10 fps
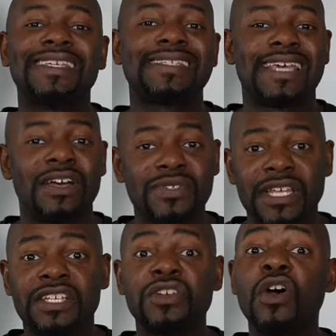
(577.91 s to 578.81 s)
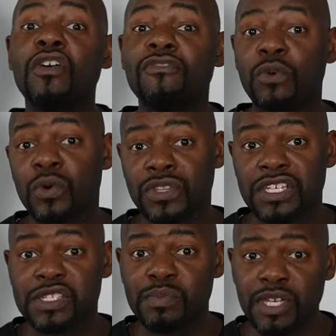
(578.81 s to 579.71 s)
the soundstage for
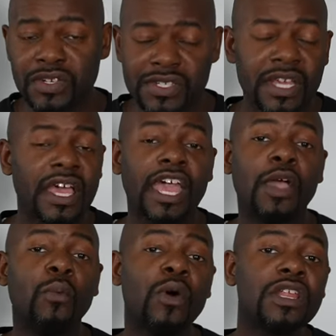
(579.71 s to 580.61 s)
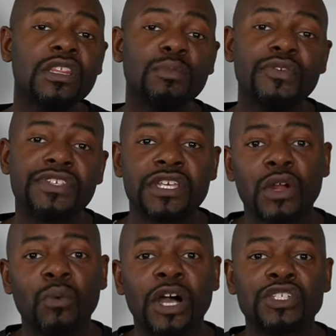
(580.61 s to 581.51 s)
these speakers. And one of the movies that I
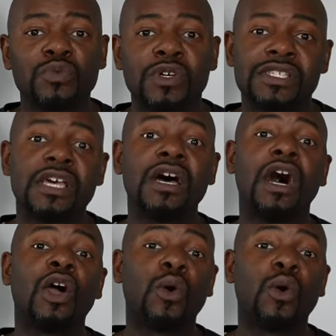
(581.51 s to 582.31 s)
watched was A